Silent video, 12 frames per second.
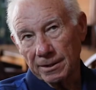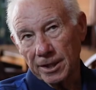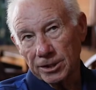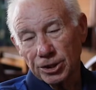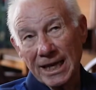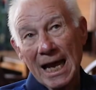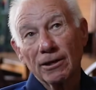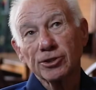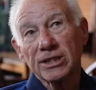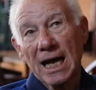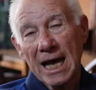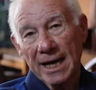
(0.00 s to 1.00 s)
south
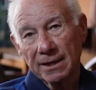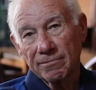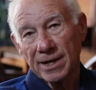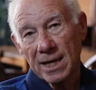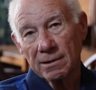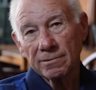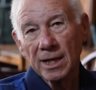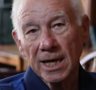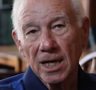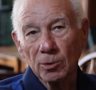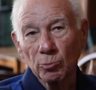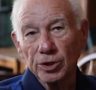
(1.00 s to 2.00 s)
side of
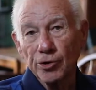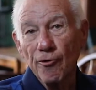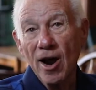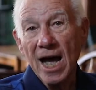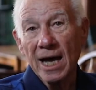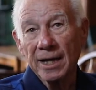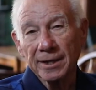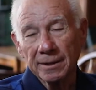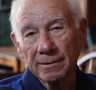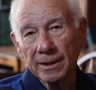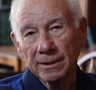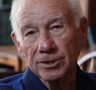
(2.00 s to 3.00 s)
downtown was dried,
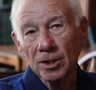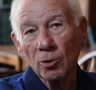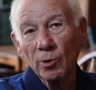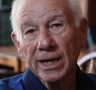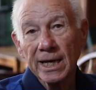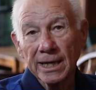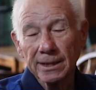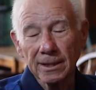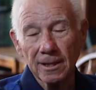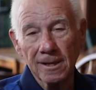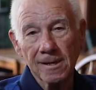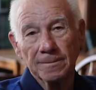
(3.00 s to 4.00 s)
so we had
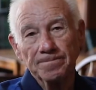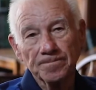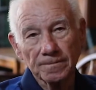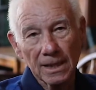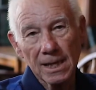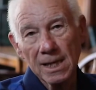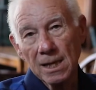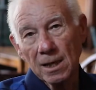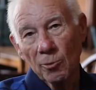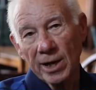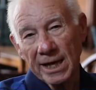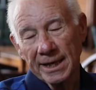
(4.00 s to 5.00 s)

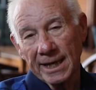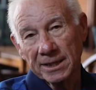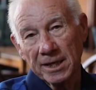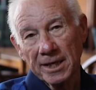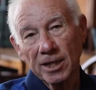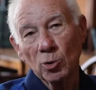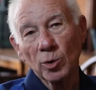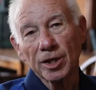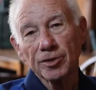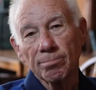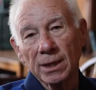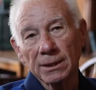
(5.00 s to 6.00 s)
we had that to deal
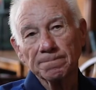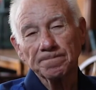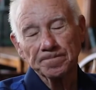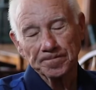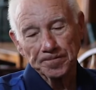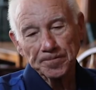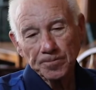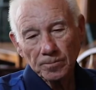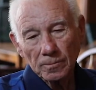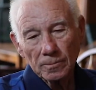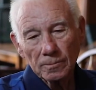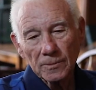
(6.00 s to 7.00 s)
with. But
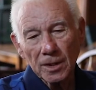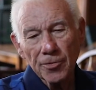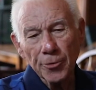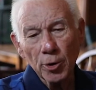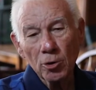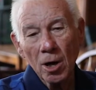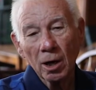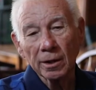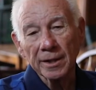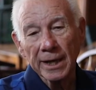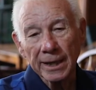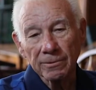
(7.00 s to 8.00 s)
through all of
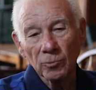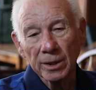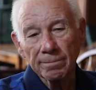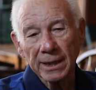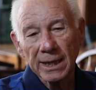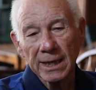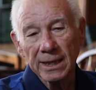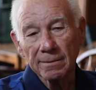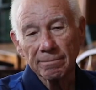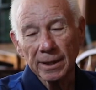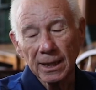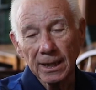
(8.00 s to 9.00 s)
that, we
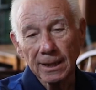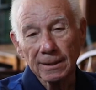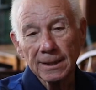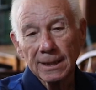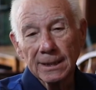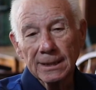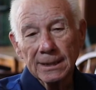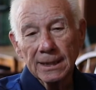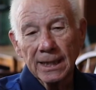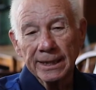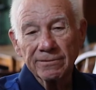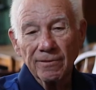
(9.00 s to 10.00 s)
became
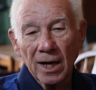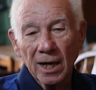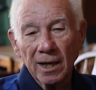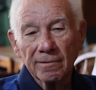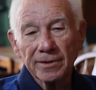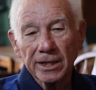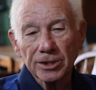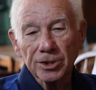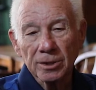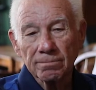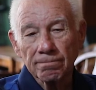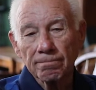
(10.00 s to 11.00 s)
involved in
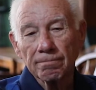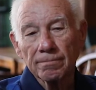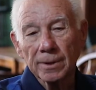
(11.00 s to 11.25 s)
some